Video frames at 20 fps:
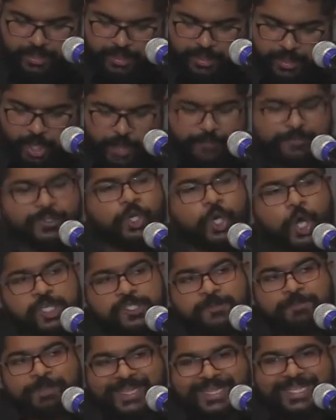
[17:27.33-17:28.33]
of
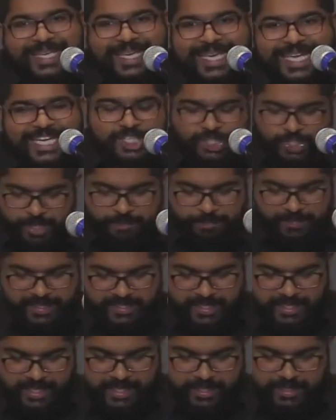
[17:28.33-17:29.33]
gospel kinship,
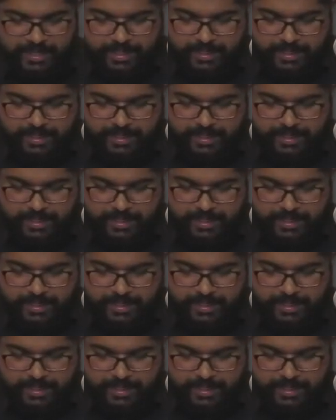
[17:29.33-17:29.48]
isn't it?